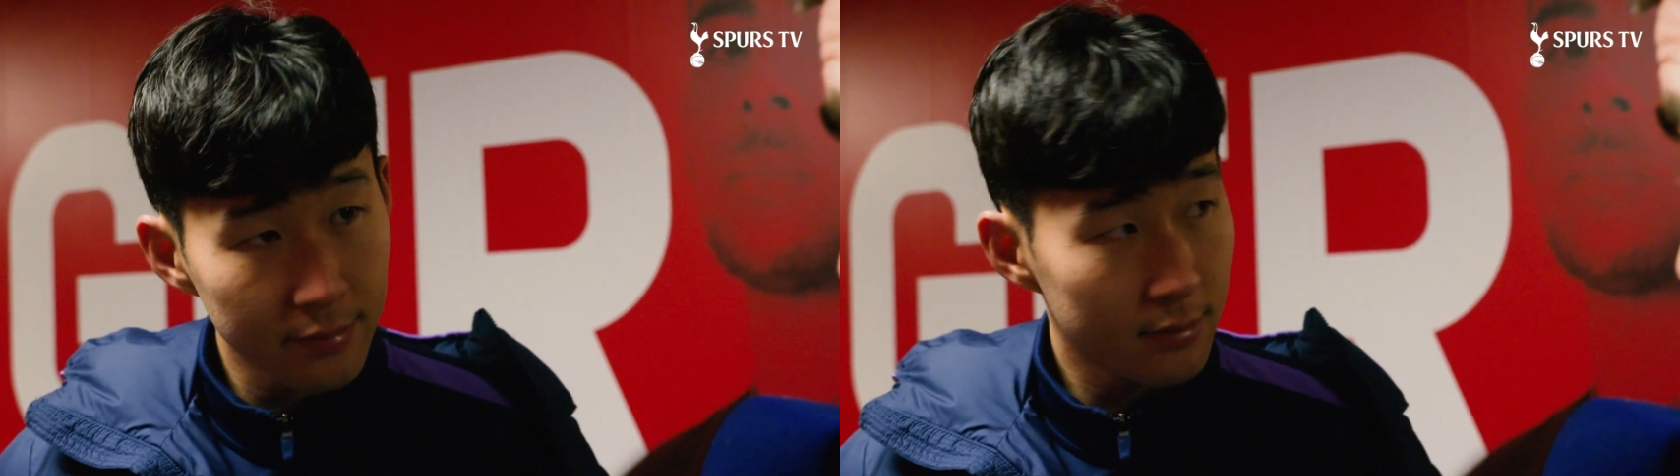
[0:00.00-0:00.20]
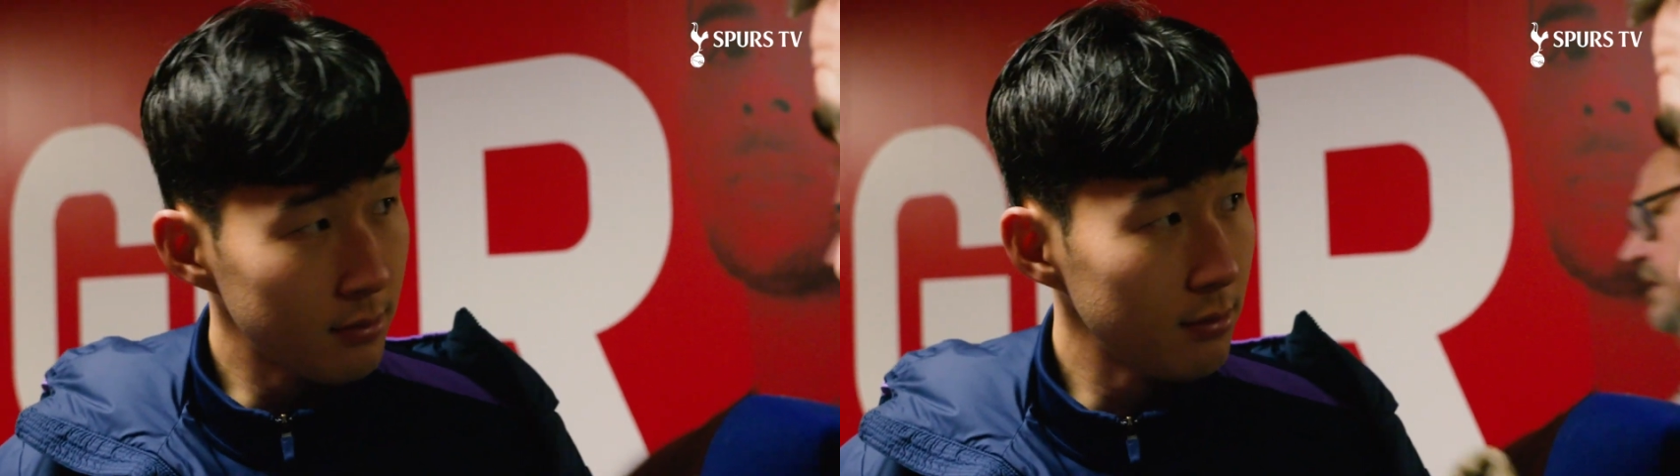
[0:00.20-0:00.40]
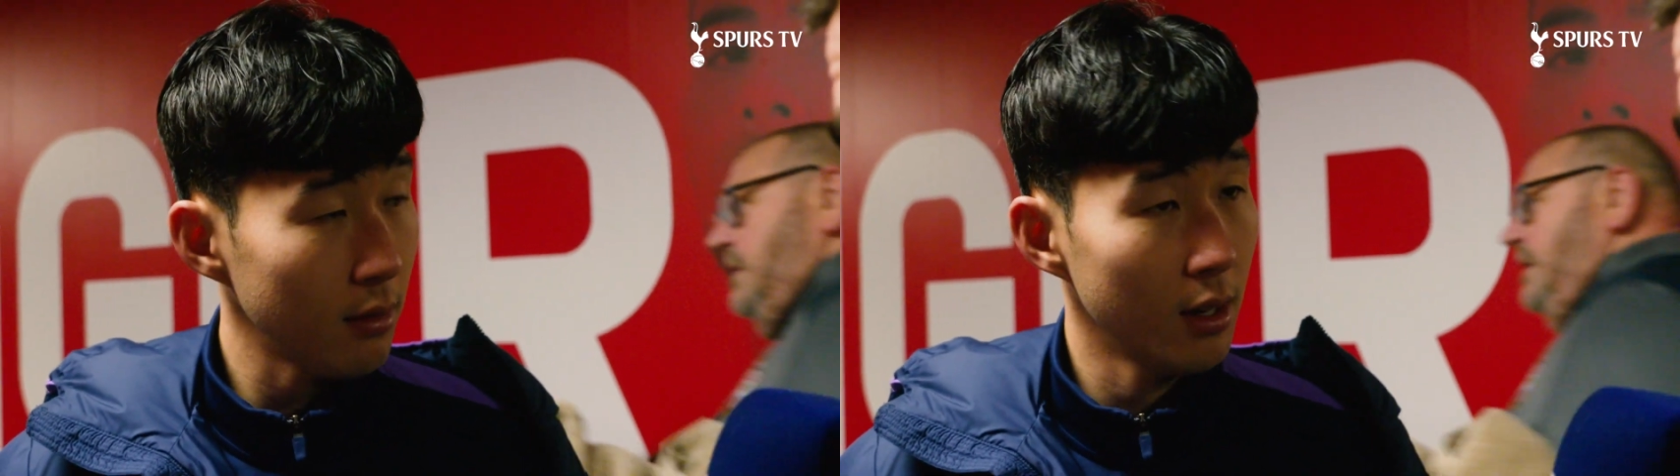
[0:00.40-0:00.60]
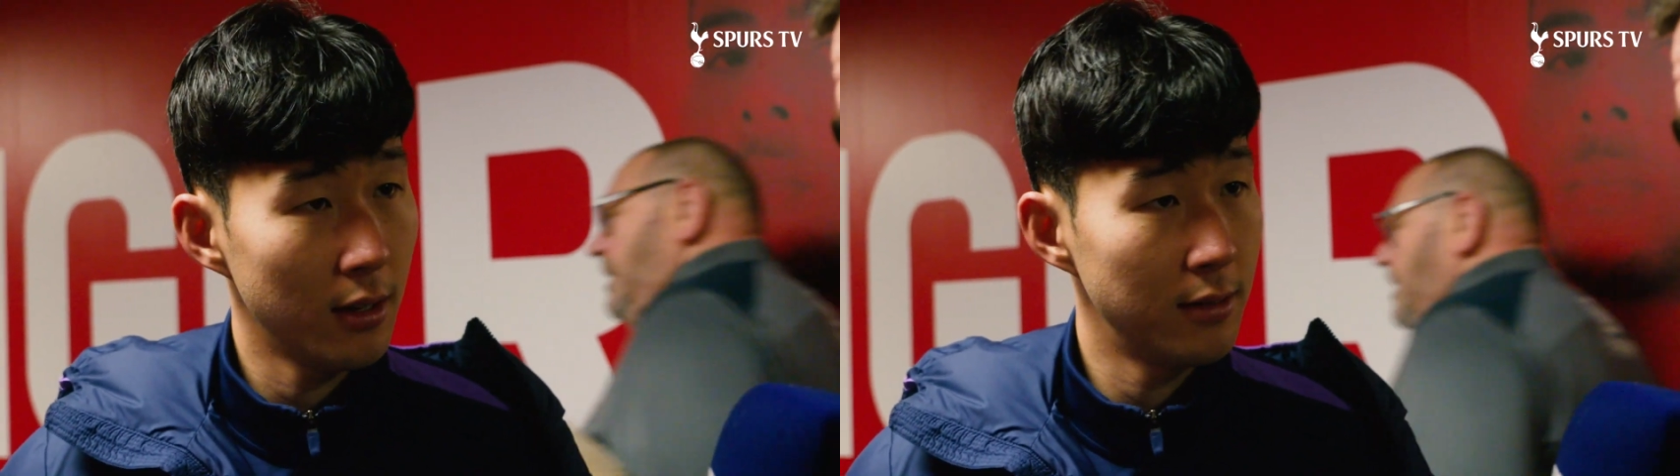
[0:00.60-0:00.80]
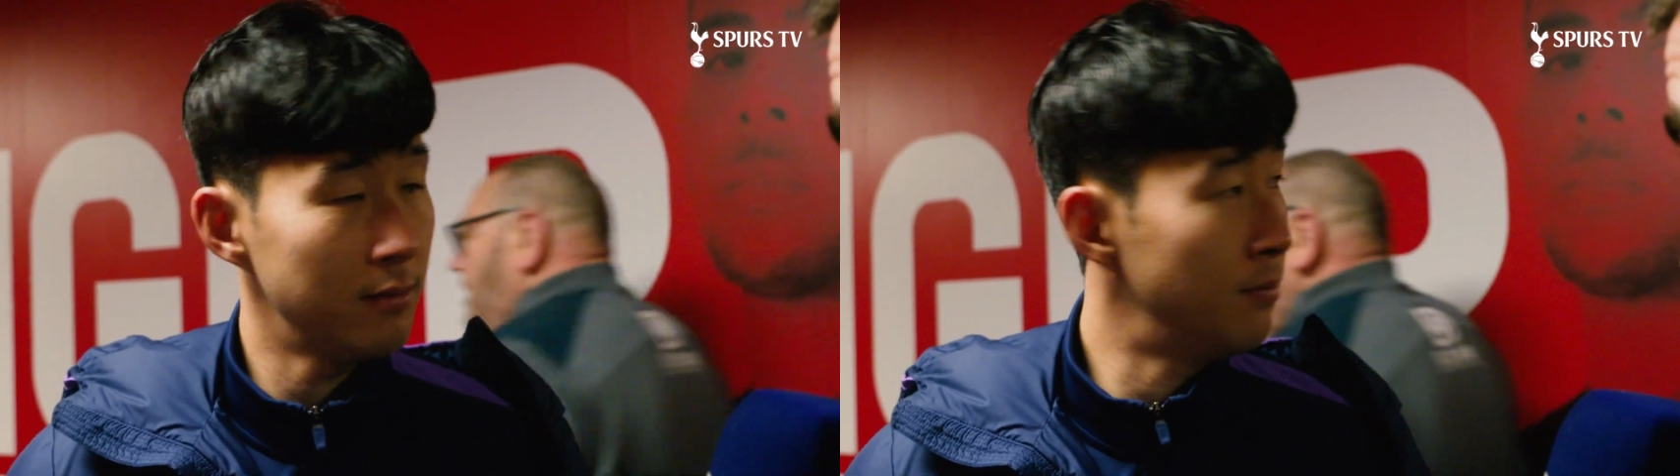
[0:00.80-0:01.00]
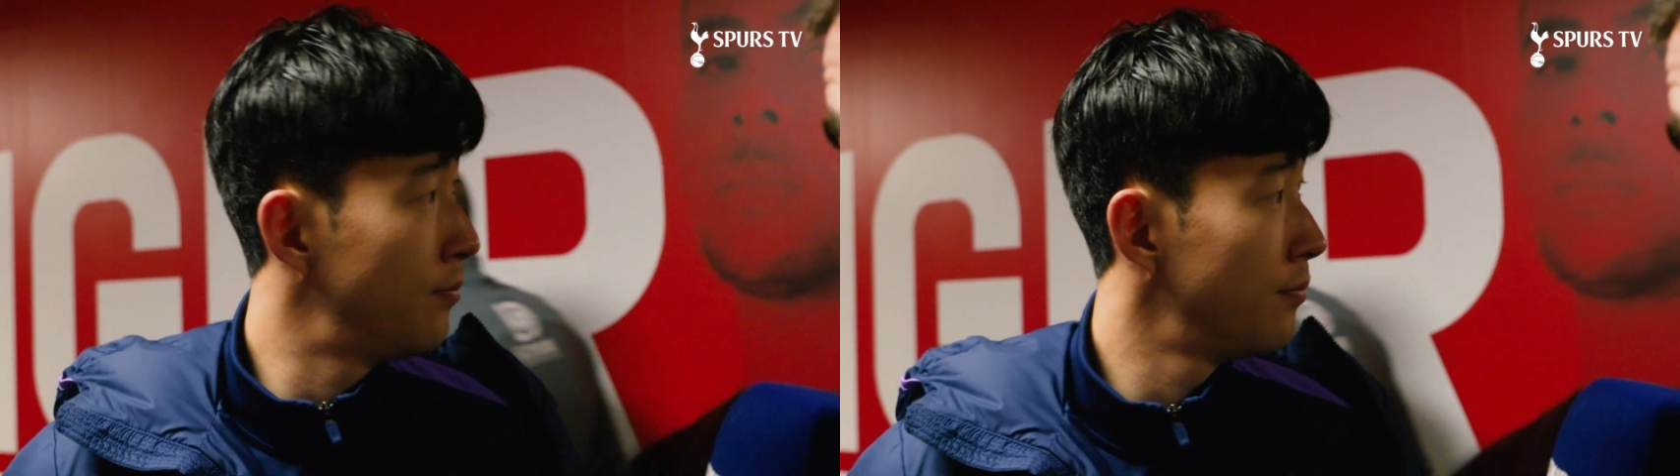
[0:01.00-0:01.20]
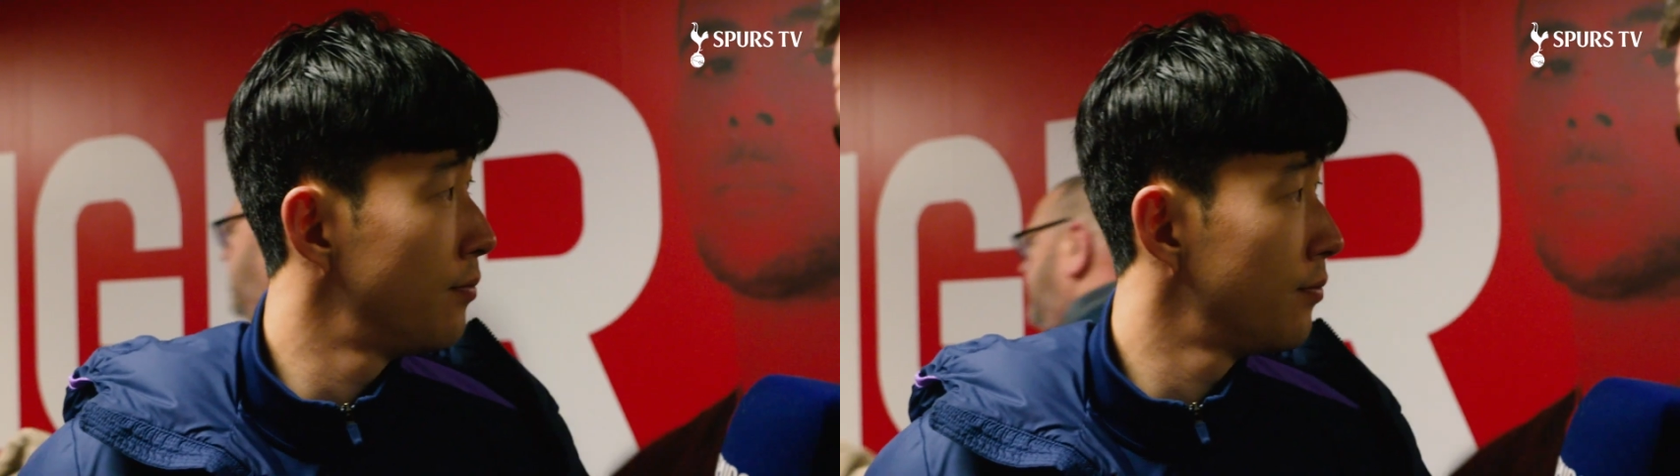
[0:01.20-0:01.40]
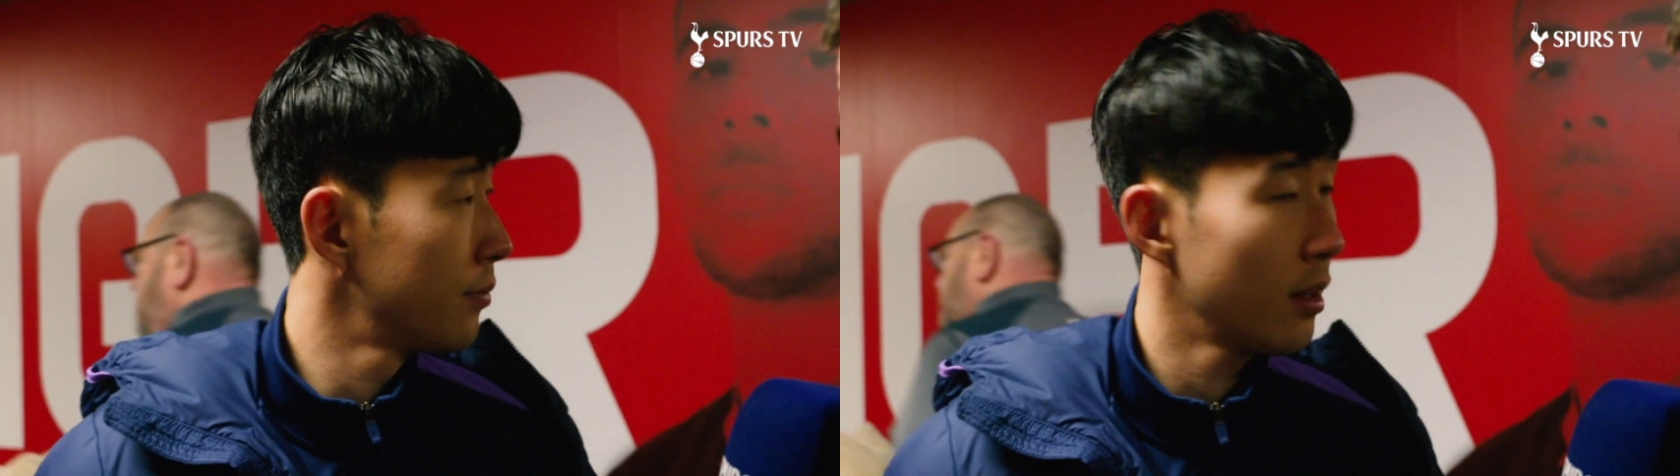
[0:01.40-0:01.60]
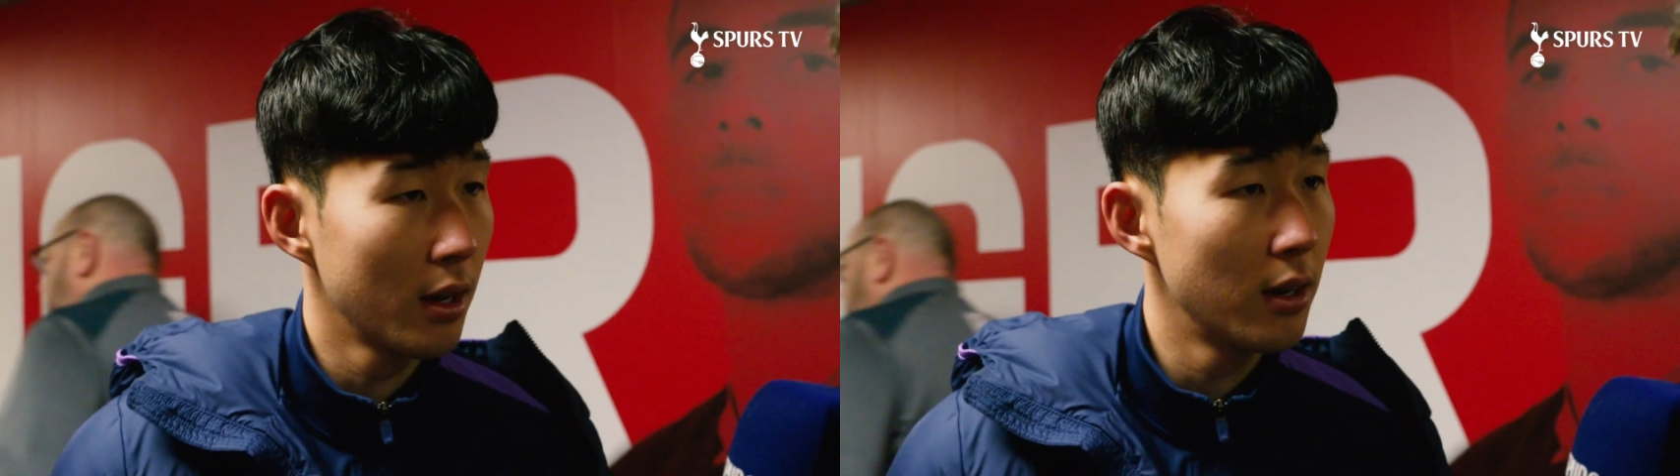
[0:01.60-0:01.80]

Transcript: What do you think of the way he's been